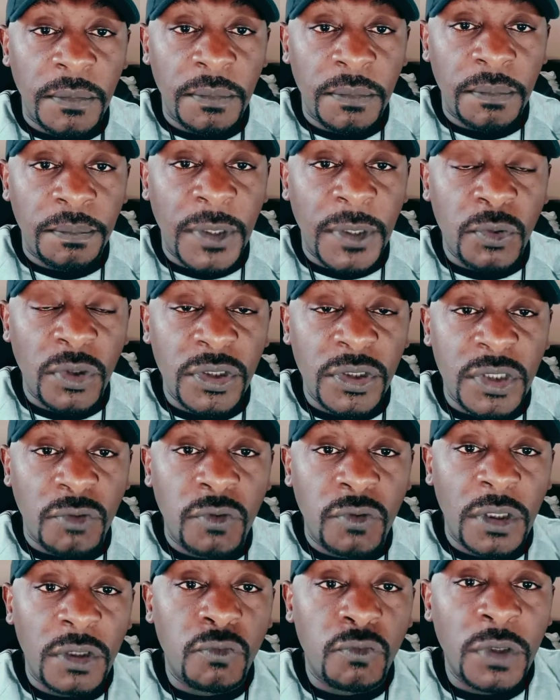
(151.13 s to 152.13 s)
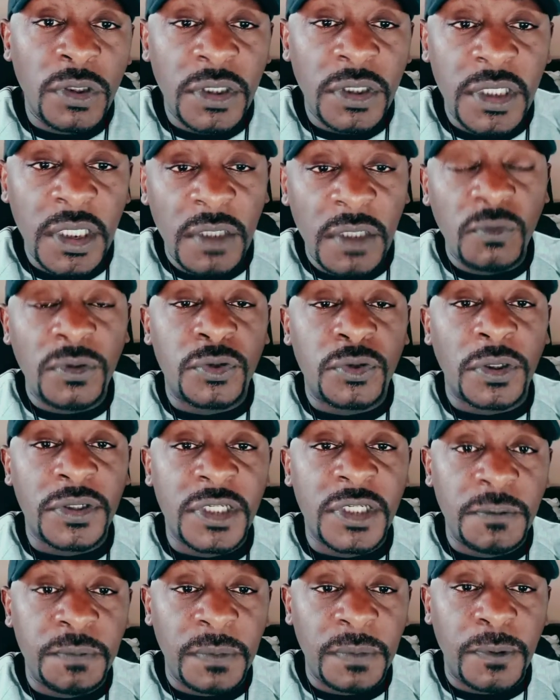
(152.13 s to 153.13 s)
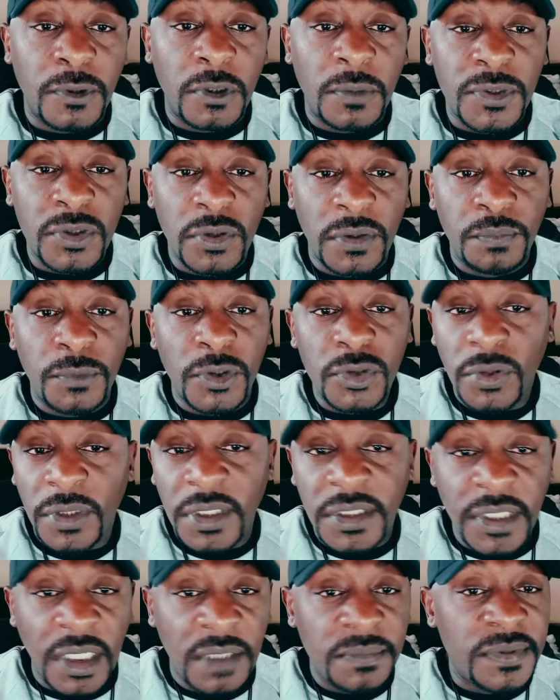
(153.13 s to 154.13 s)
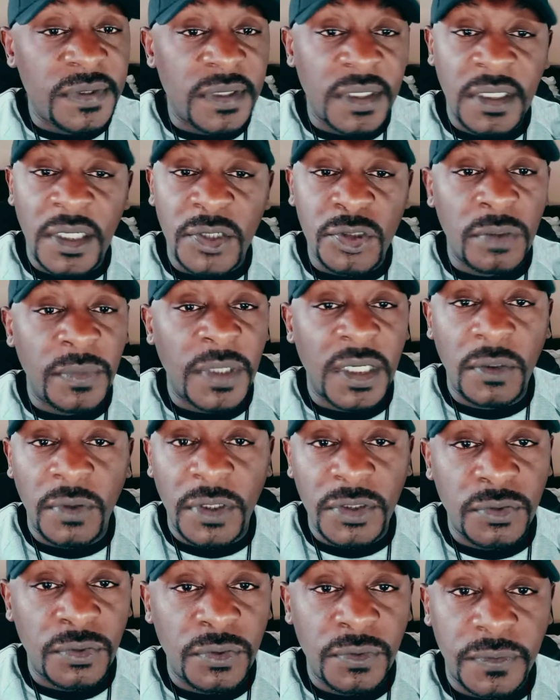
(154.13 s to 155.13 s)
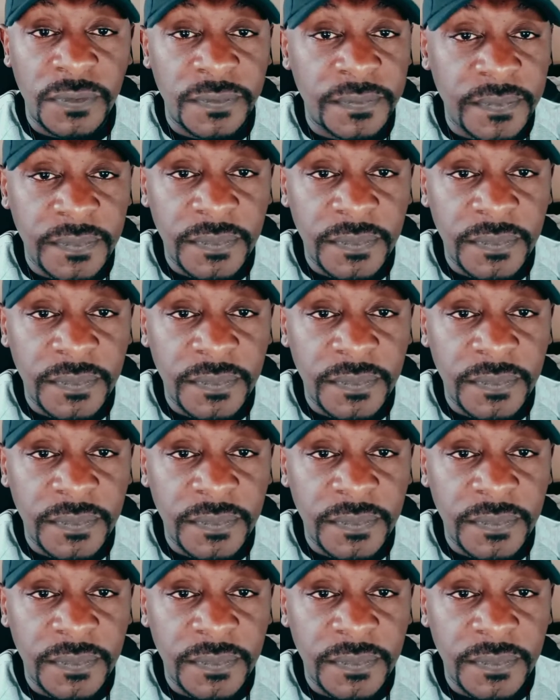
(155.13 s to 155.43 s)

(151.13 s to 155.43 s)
But when you're dealing with toxic people, most of the times, it doesn't matter what you do.